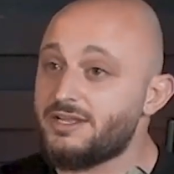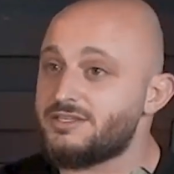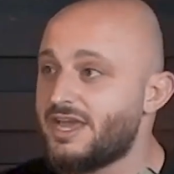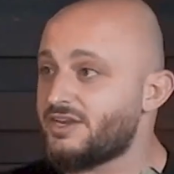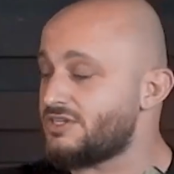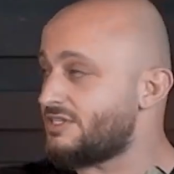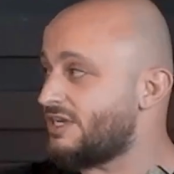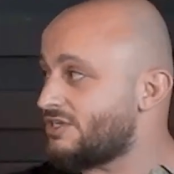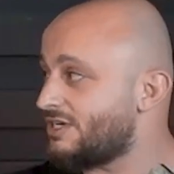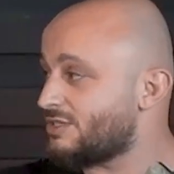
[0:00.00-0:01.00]
it into actually
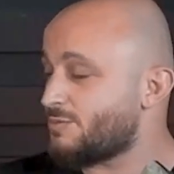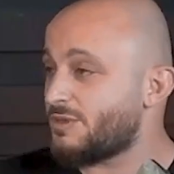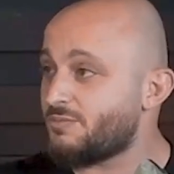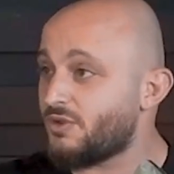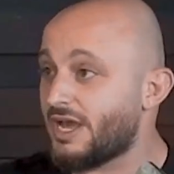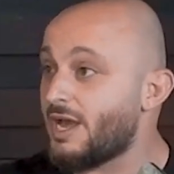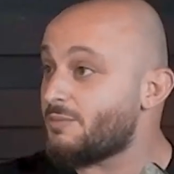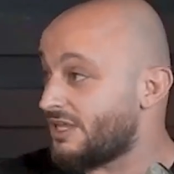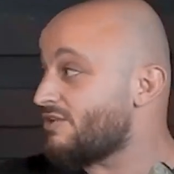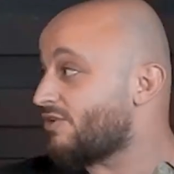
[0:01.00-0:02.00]
teaching it to people, like I
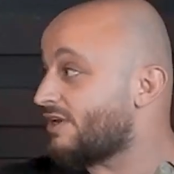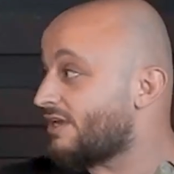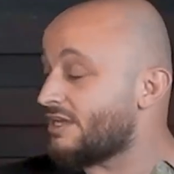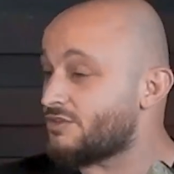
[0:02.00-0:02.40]
believe in it.